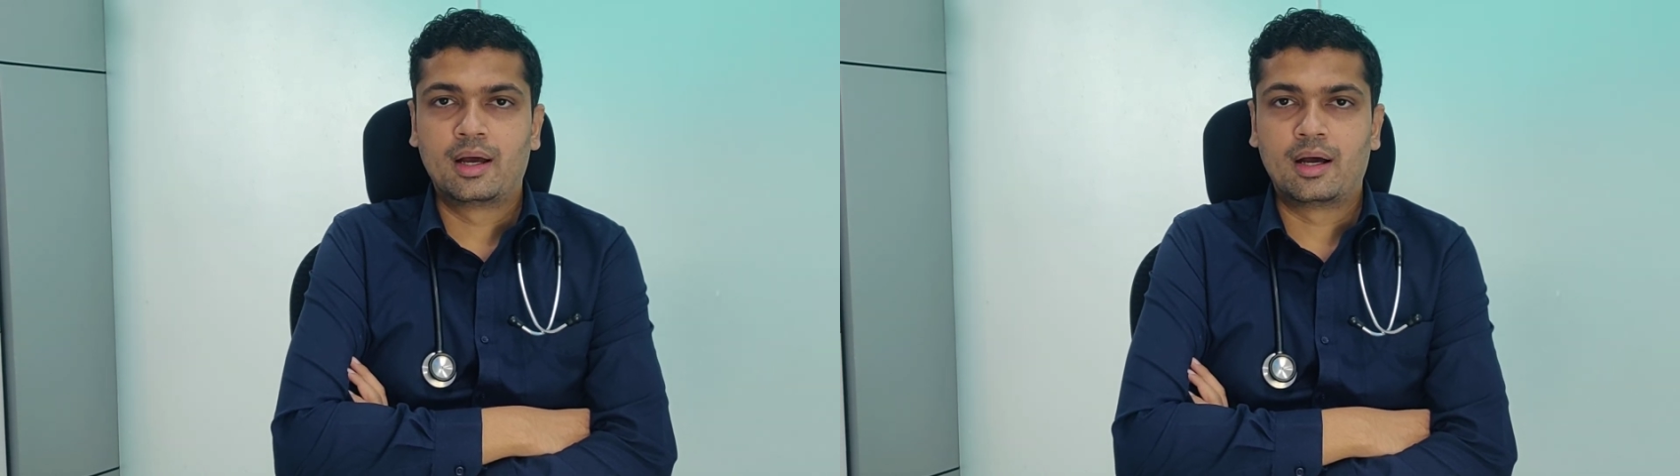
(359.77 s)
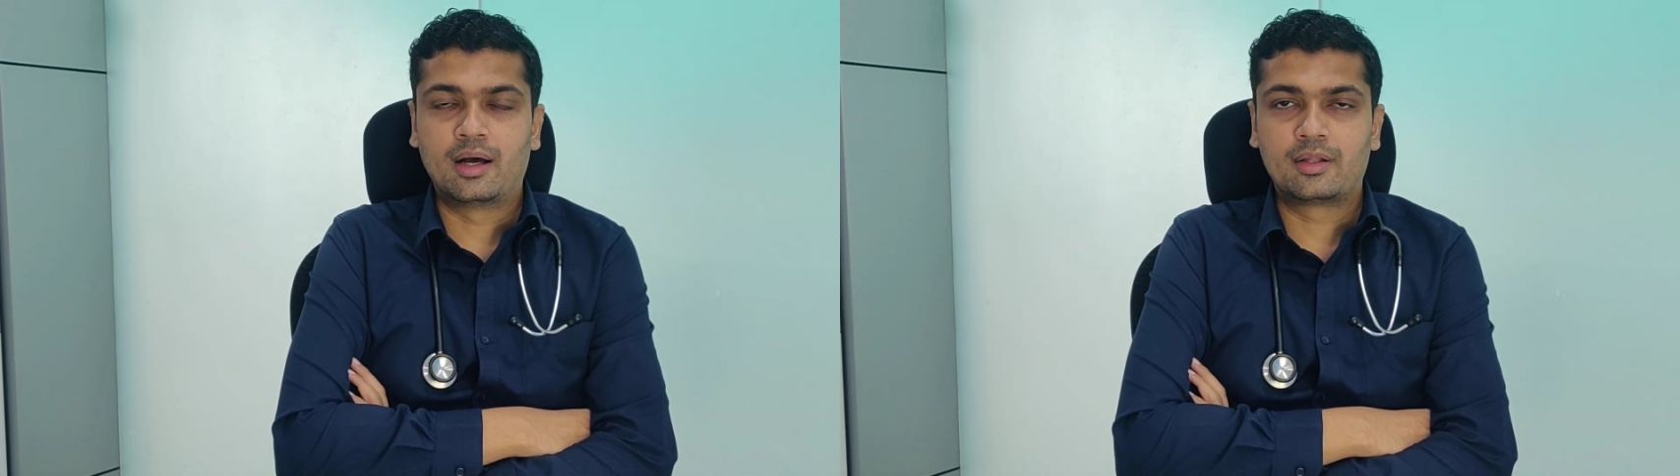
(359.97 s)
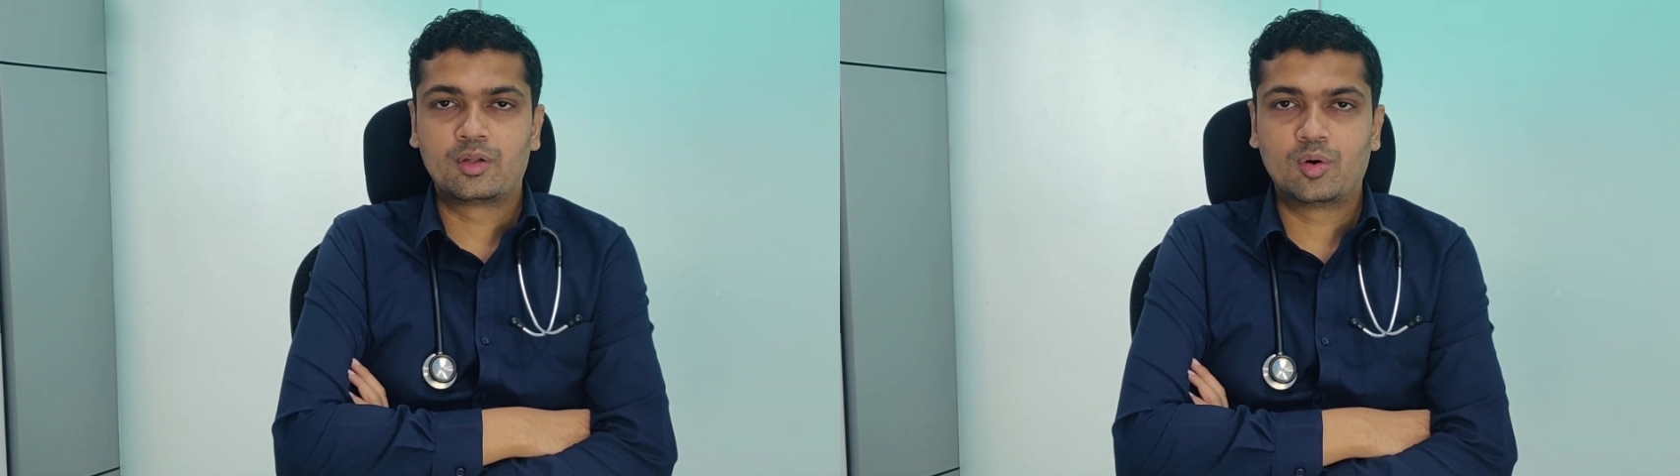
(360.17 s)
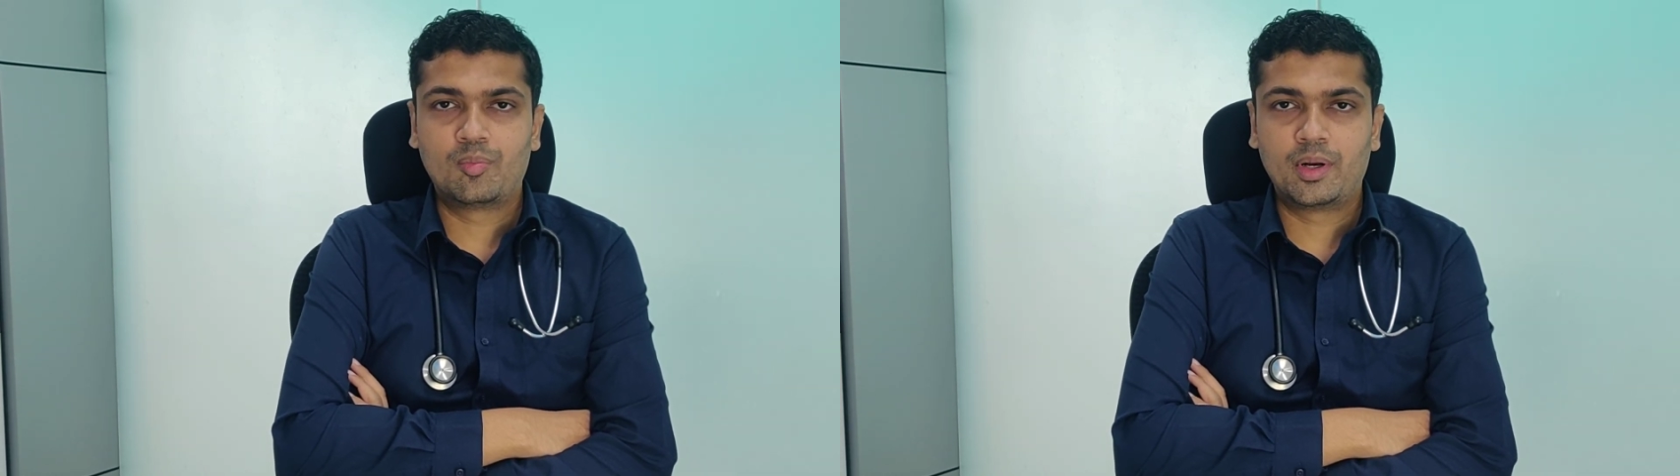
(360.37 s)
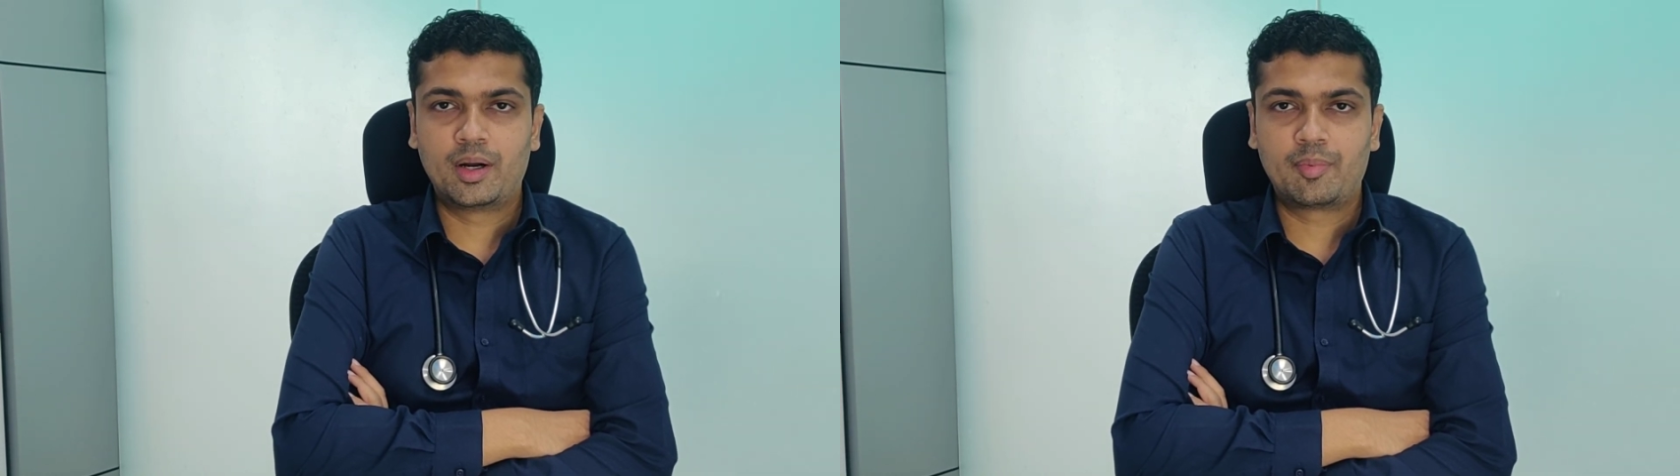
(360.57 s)
no
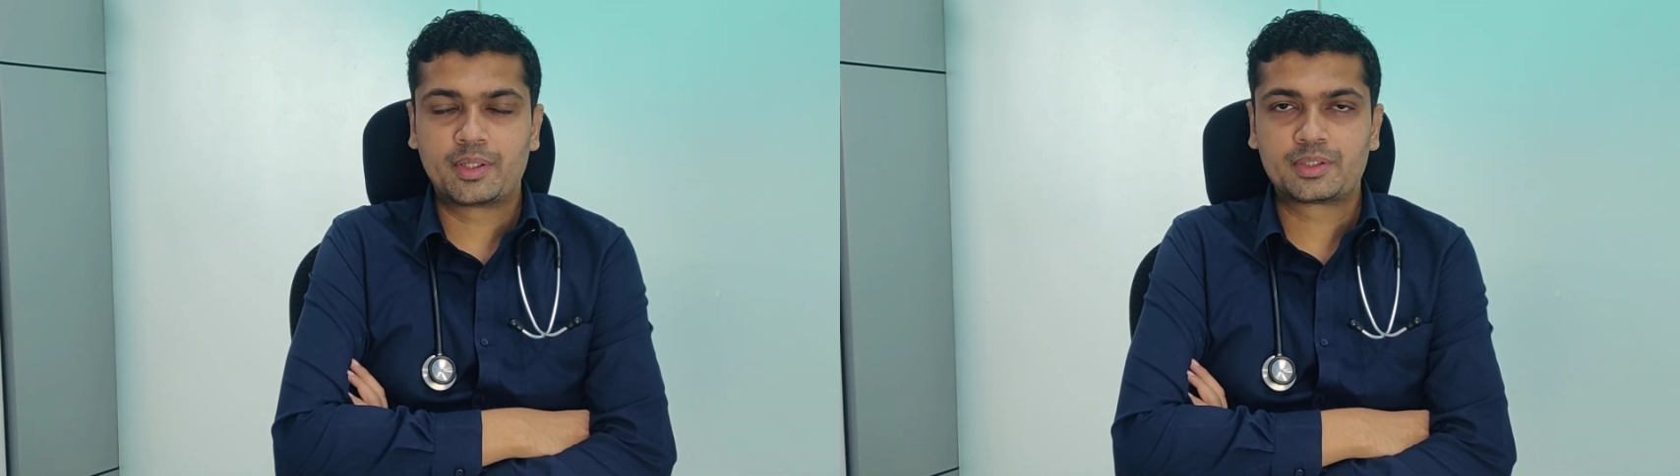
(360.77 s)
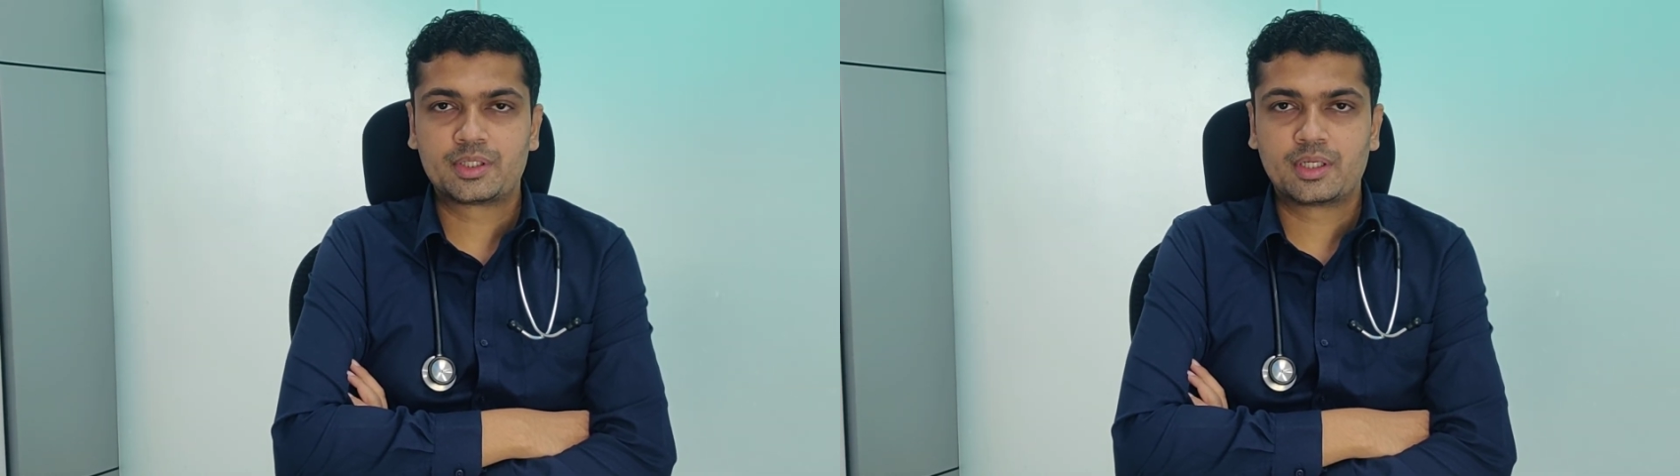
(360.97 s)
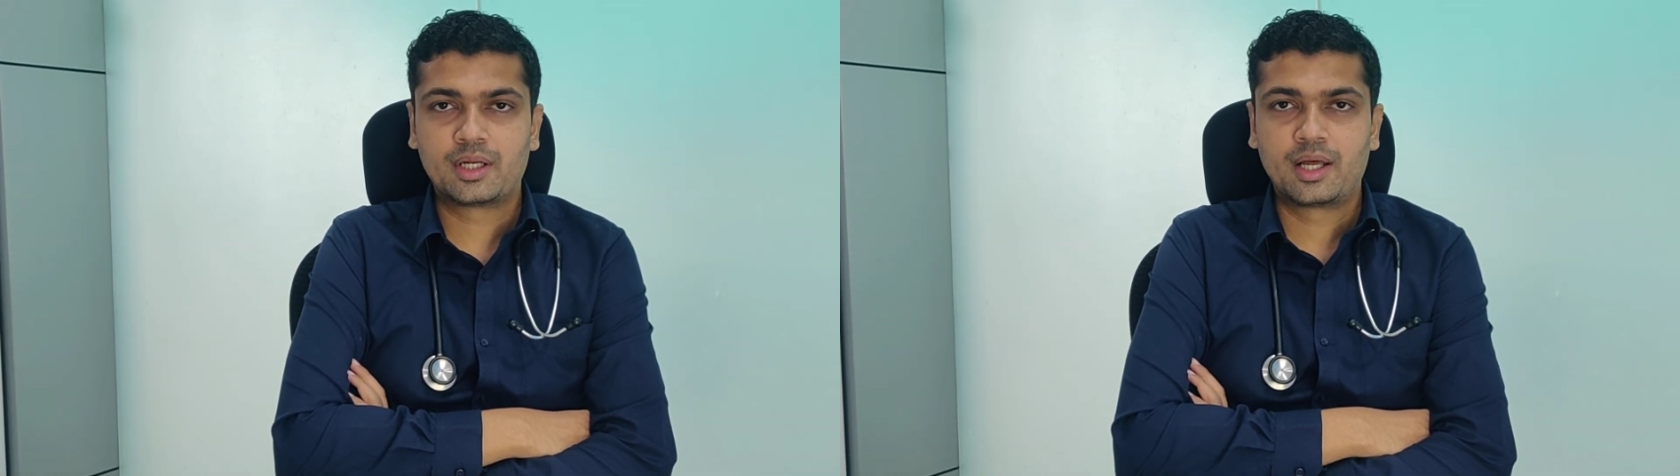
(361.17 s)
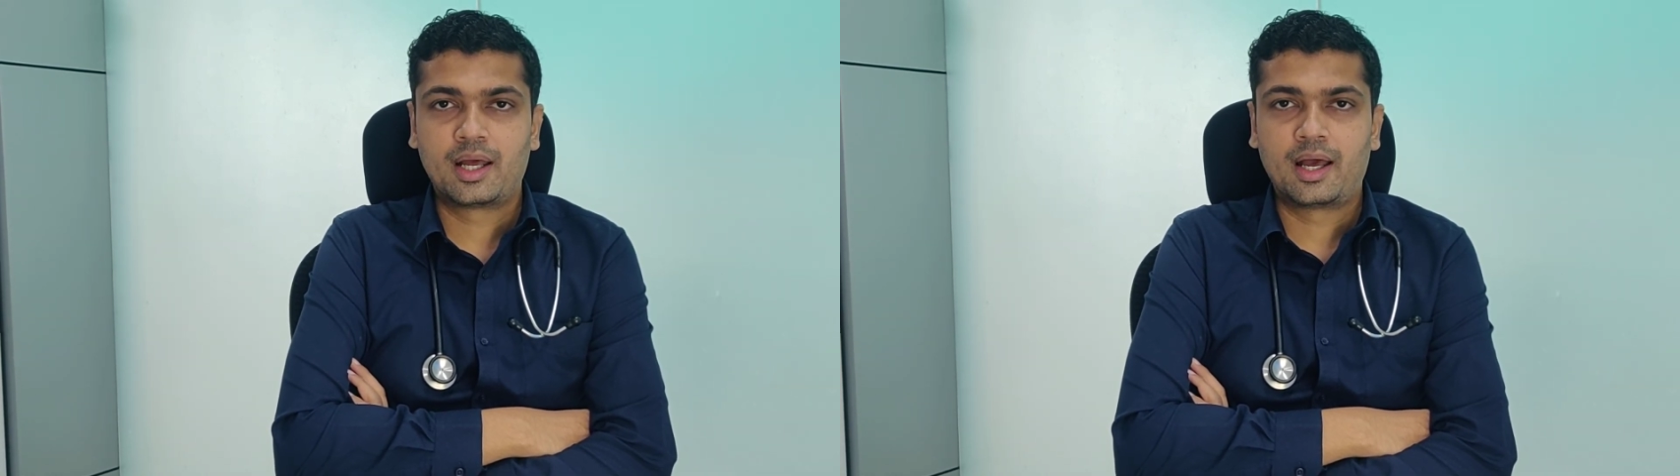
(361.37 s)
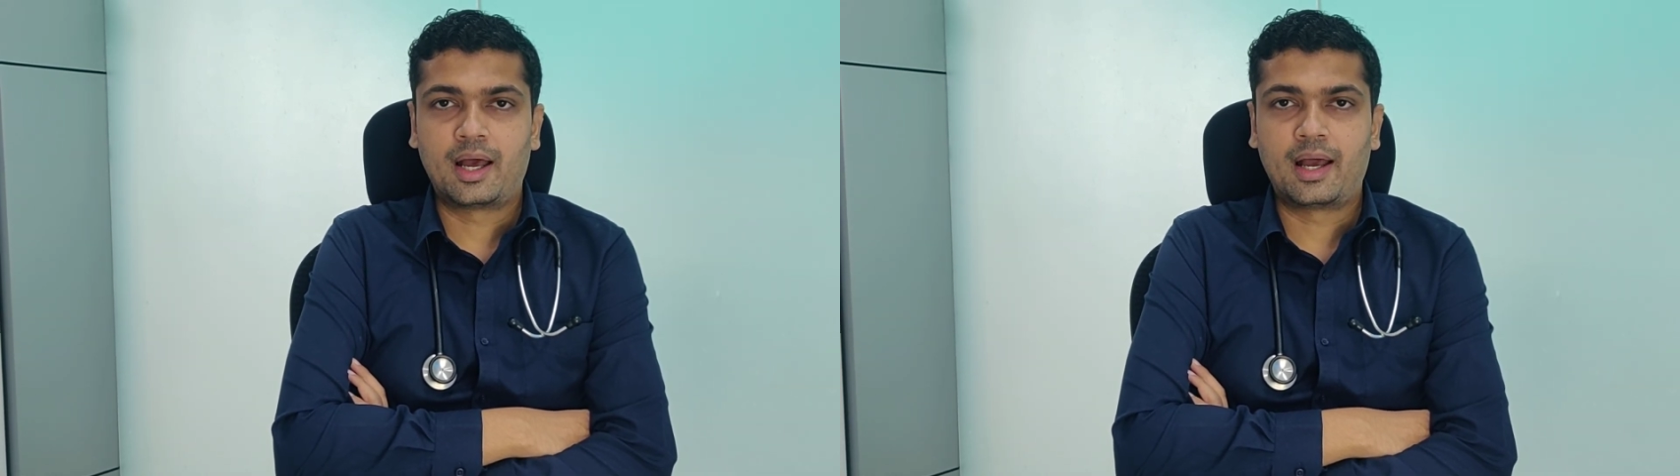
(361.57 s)
blood pressure,
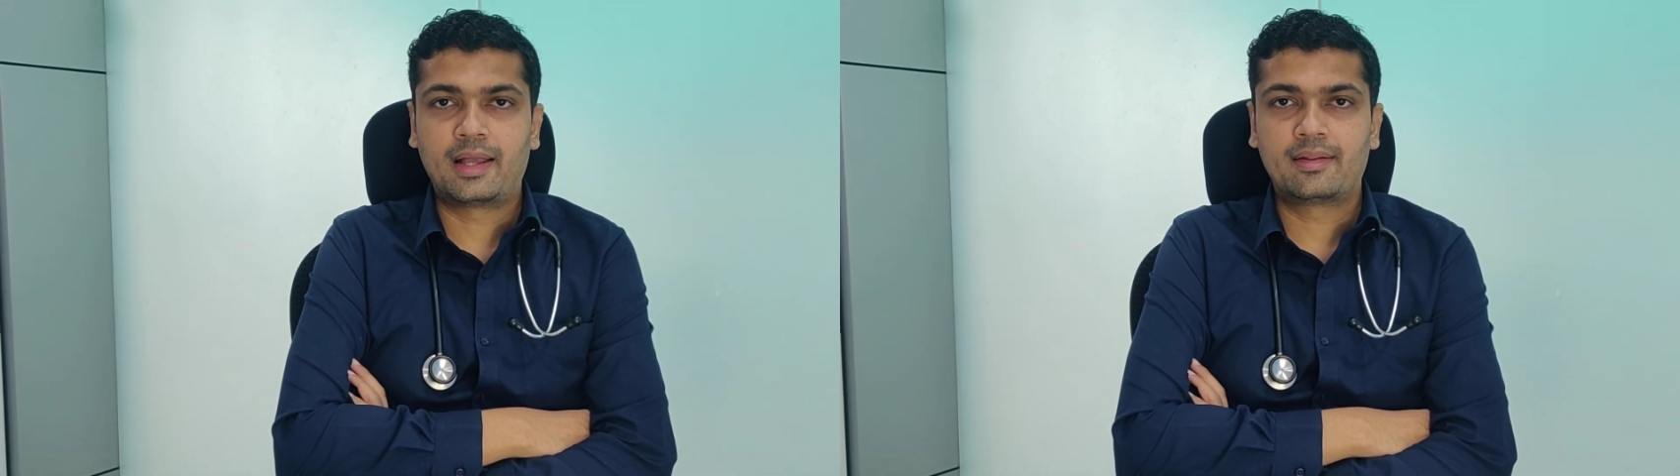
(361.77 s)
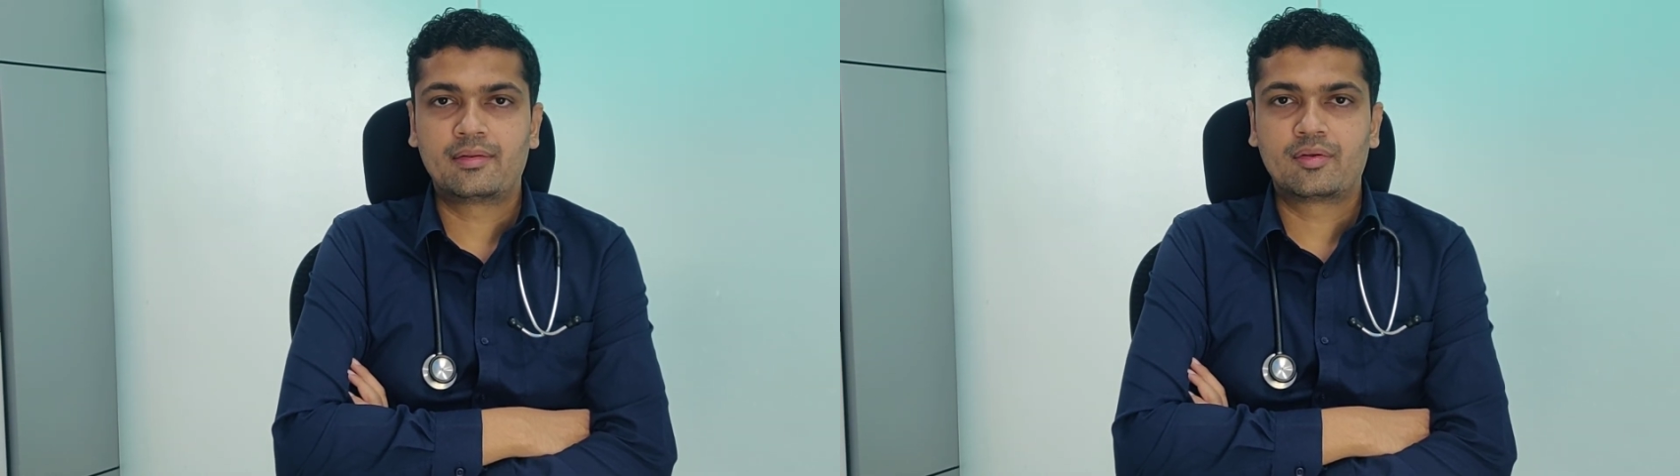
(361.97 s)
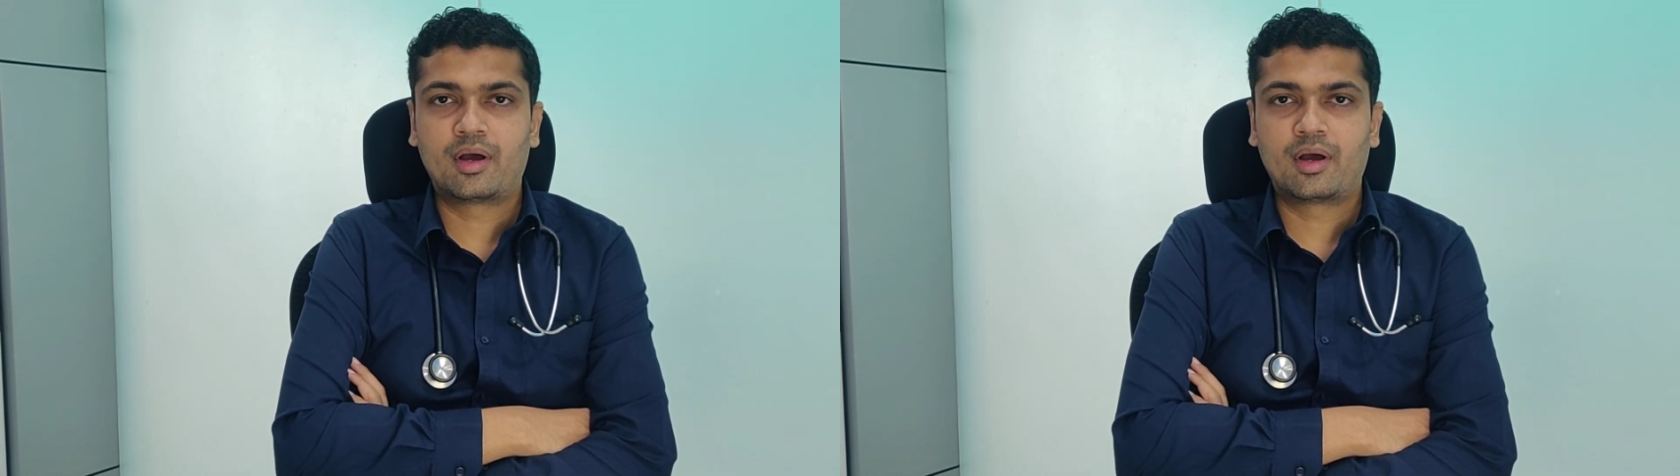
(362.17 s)
and